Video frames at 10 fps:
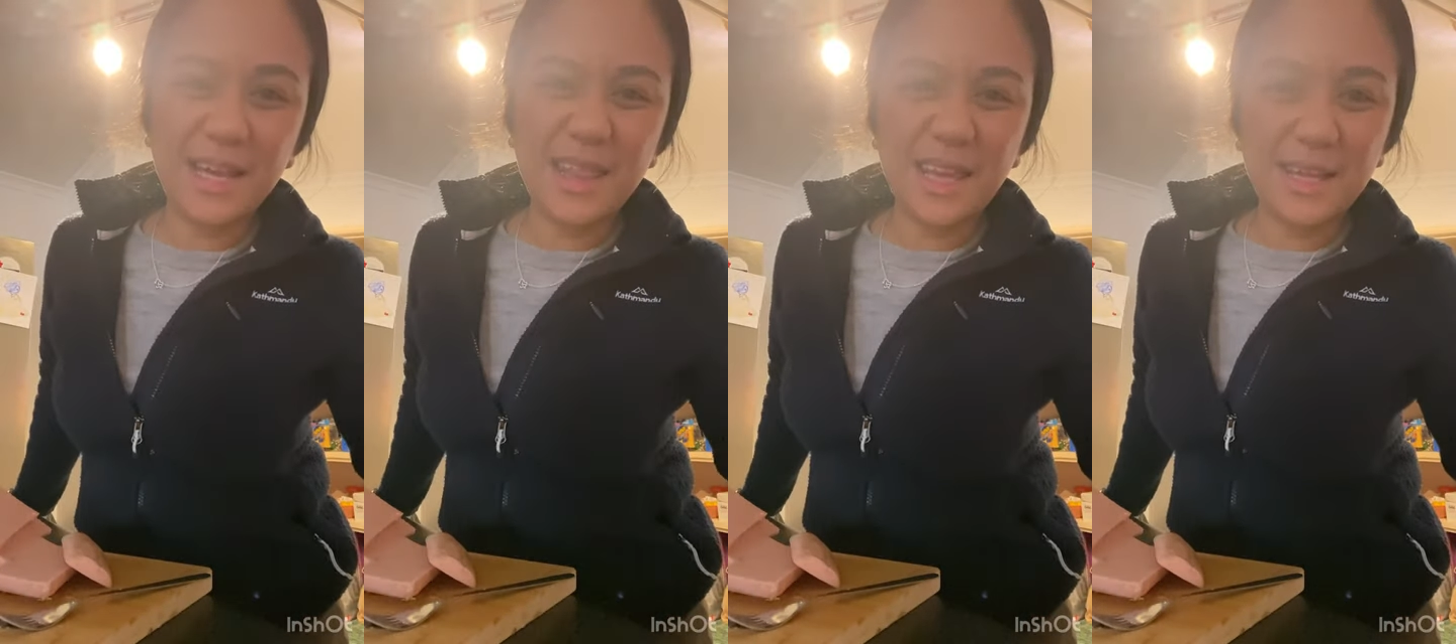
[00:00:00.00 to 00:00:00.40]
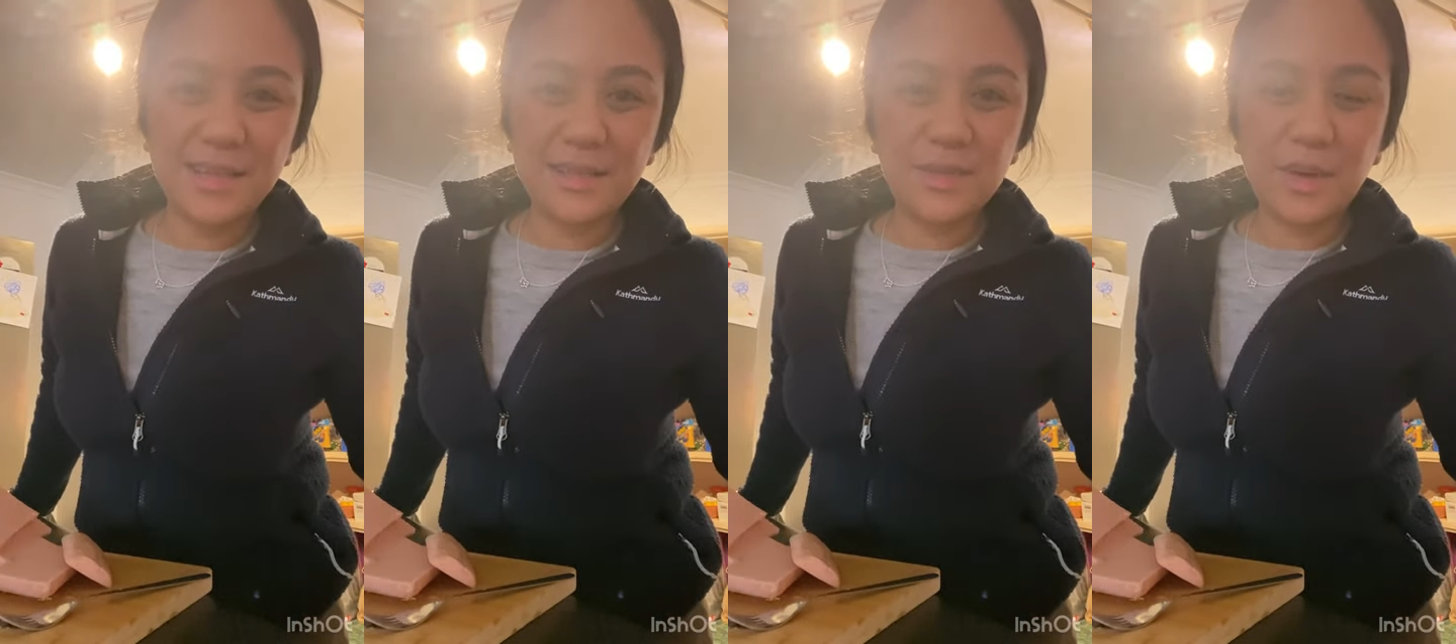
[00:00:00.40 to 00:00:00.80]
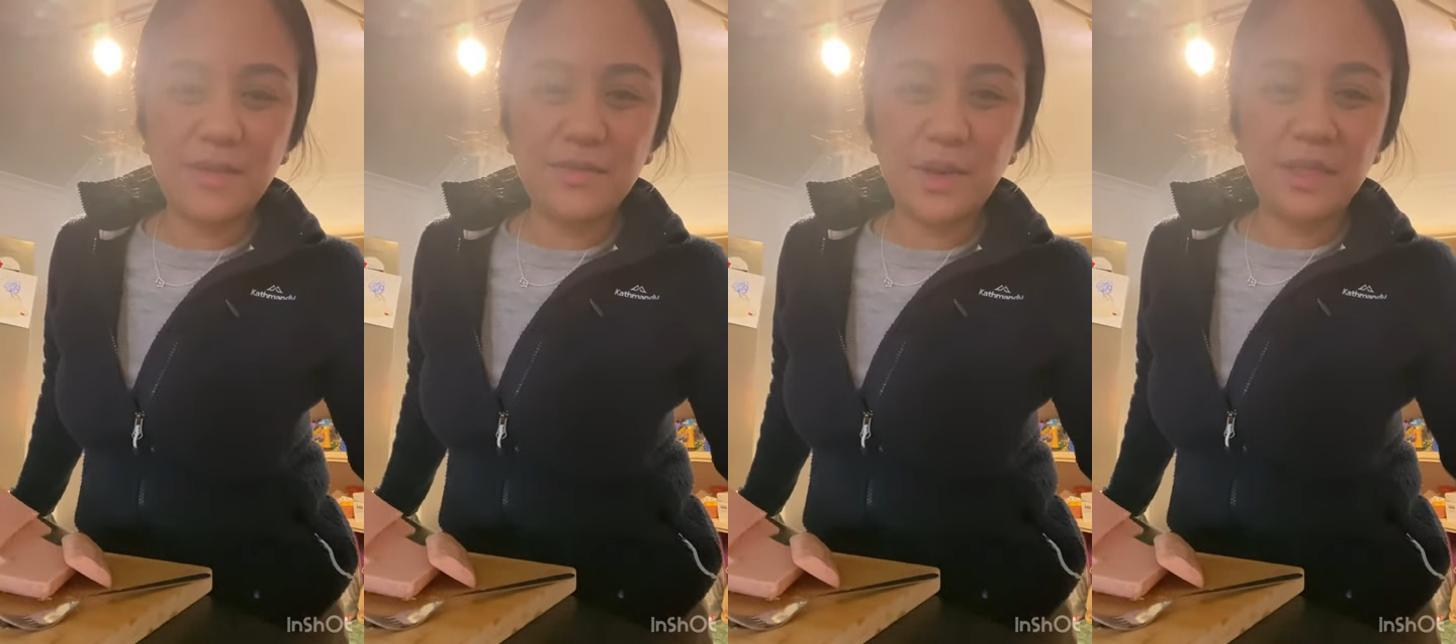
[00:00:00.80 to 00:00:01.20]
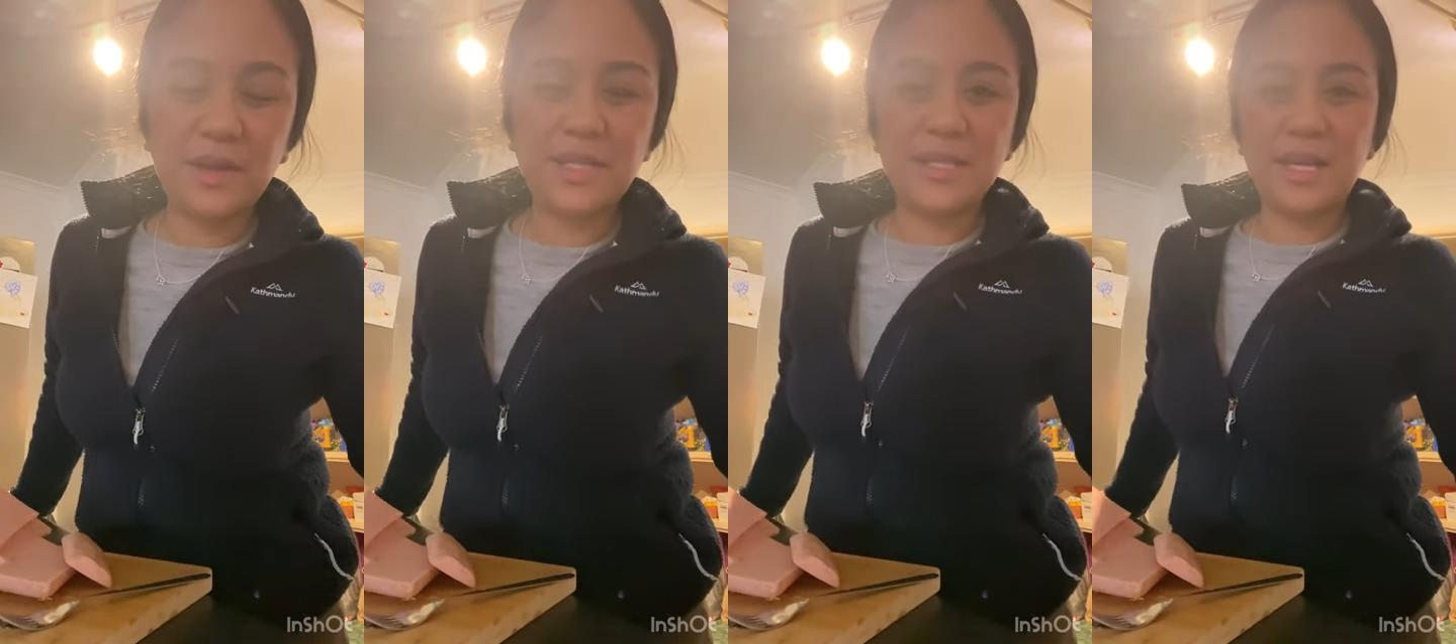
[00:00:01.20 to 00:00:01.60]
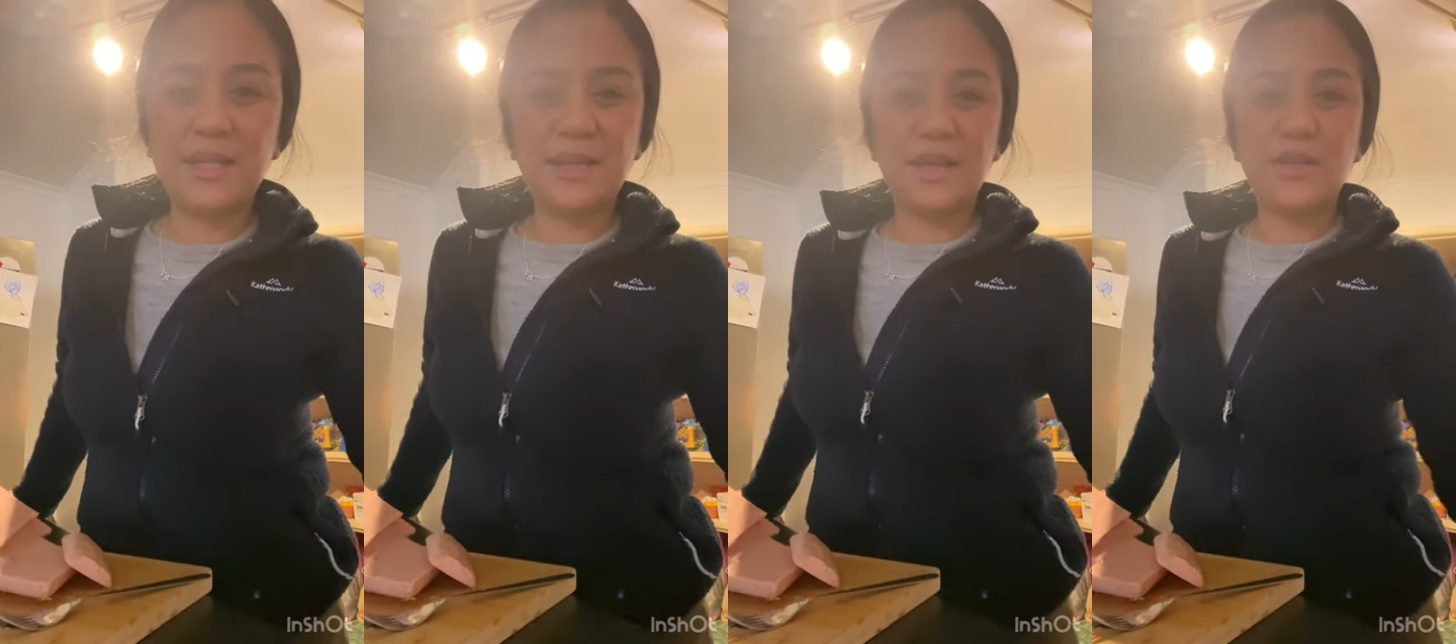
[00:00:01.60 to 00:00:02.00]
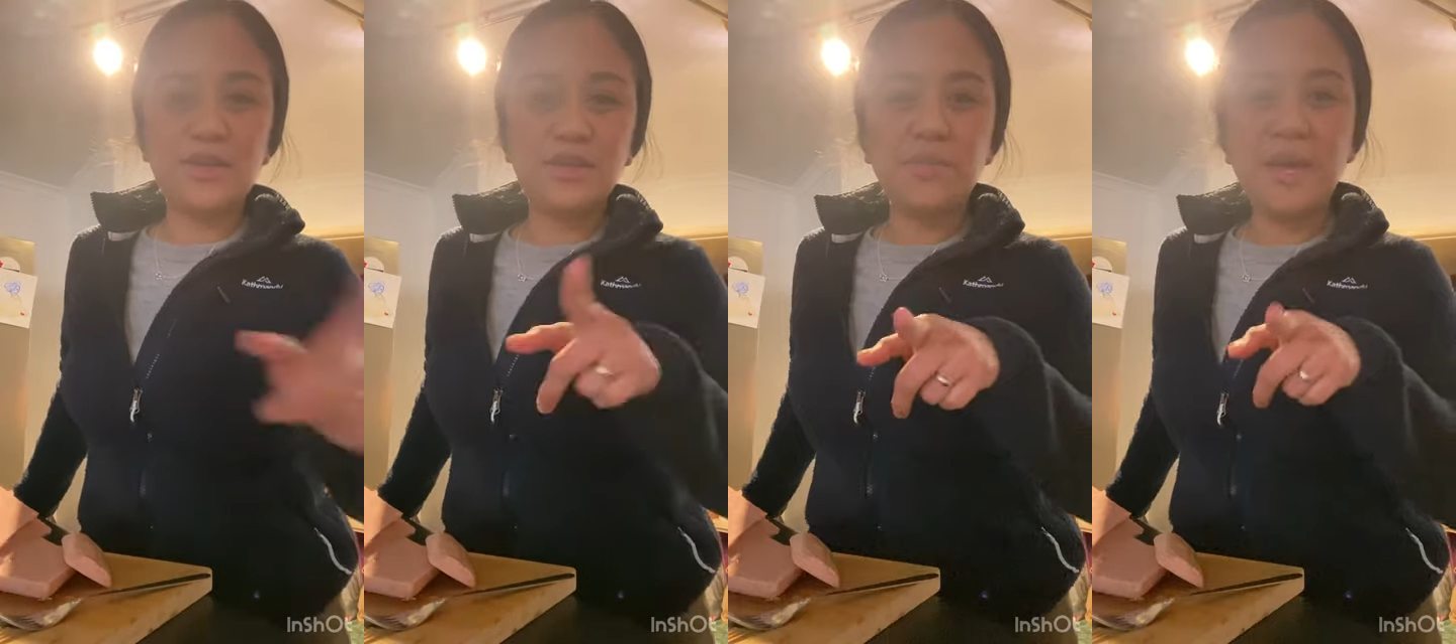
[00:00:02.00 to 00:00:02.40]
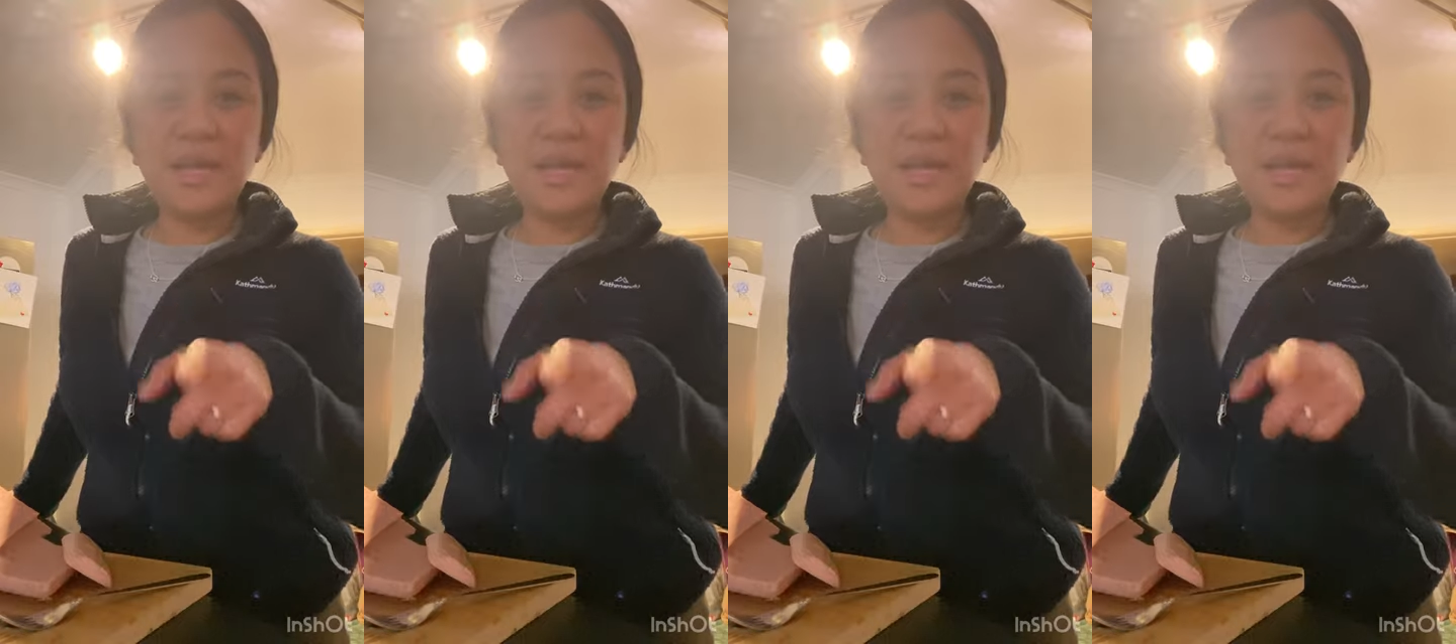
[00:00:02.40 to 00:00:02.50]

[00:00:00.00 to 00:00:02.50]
I think. 12 or 13. It used to be